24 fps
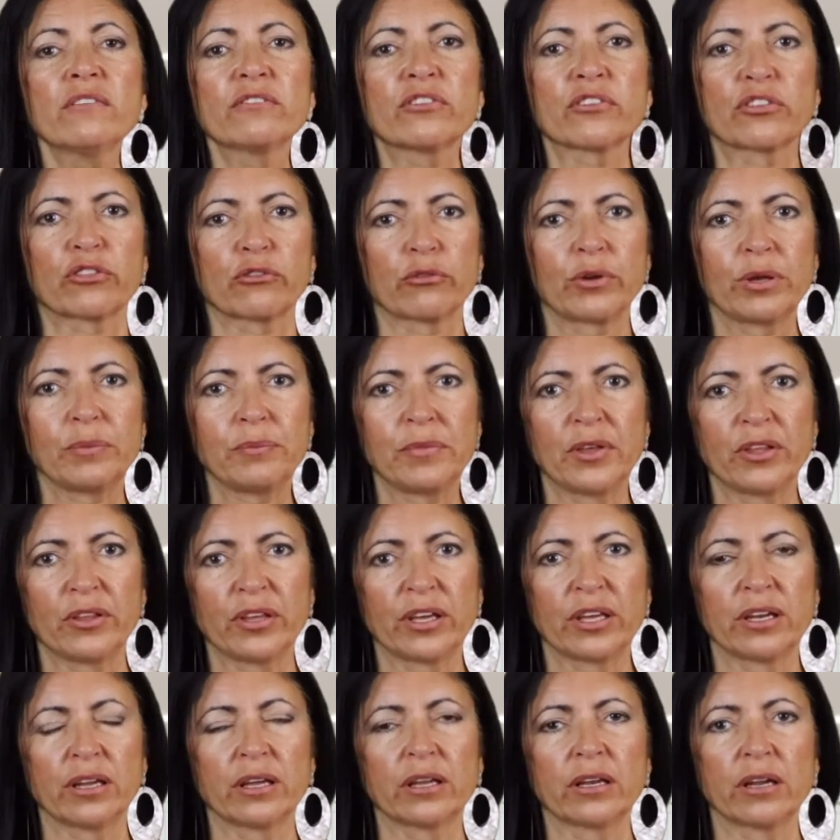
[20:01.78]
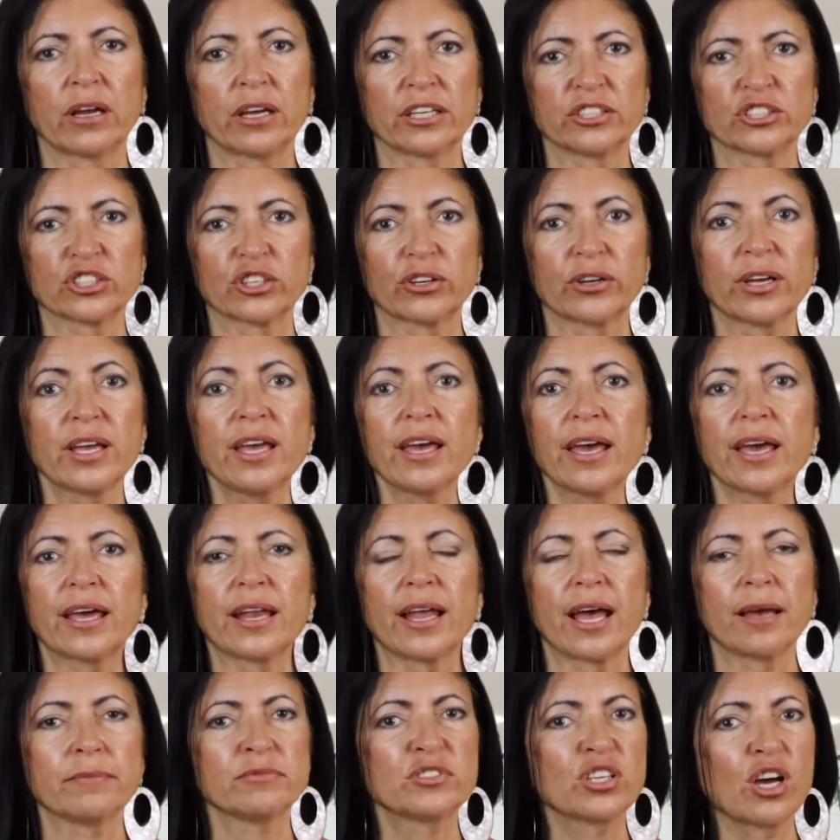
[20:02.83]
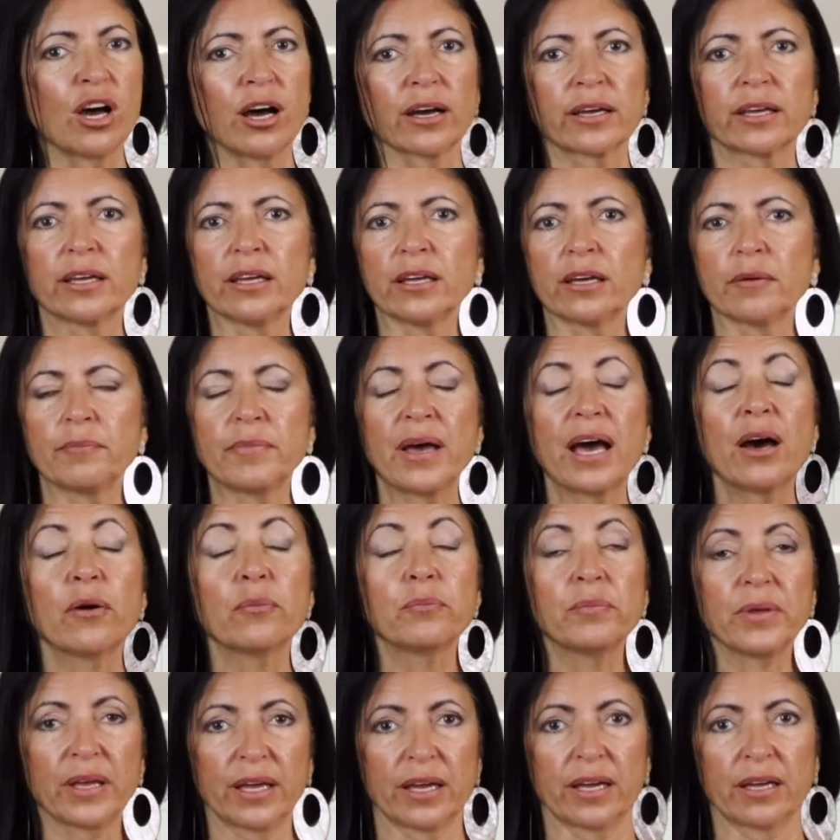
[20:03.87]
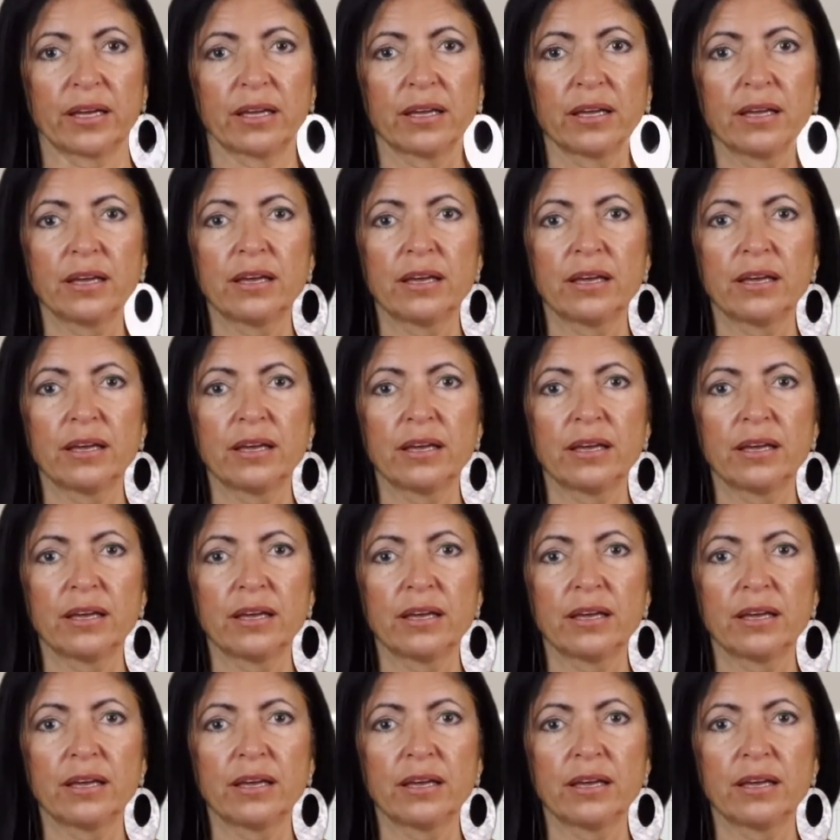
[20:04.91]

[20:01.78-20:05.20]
for $3 million and under. And I'm talking about big,